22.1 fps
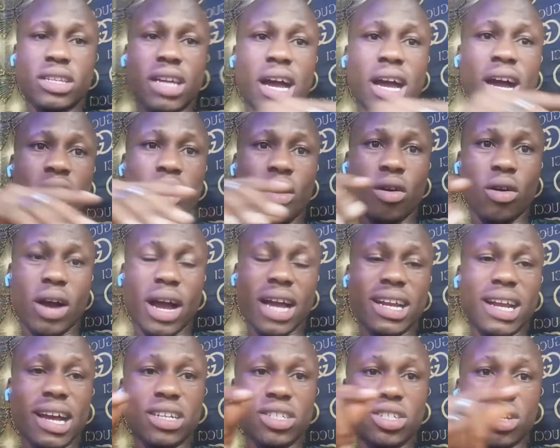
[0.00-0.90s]
or either
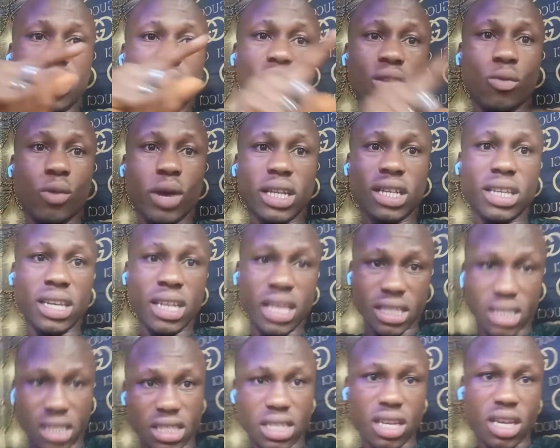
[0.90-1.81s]
join the wait list
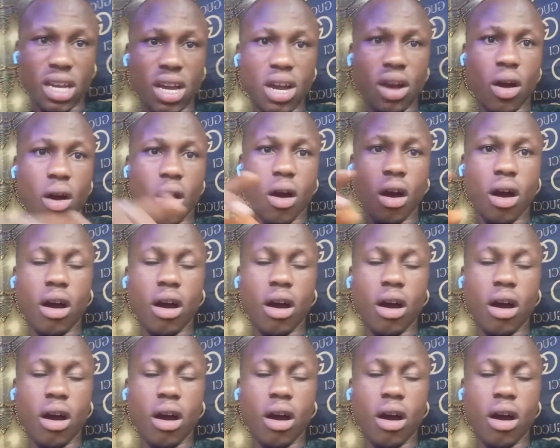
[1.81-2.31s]
or